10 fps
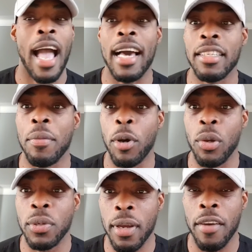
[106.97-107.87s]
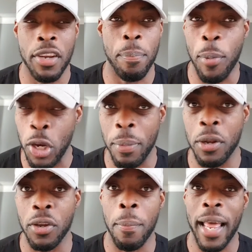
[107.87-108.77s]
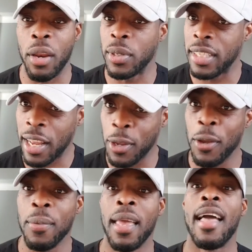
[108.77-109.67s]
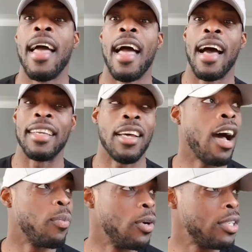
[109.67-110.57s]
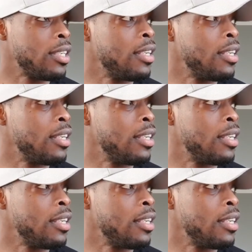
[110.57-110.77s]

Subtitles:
As every bodybuilder on the planet would tell you, as I would,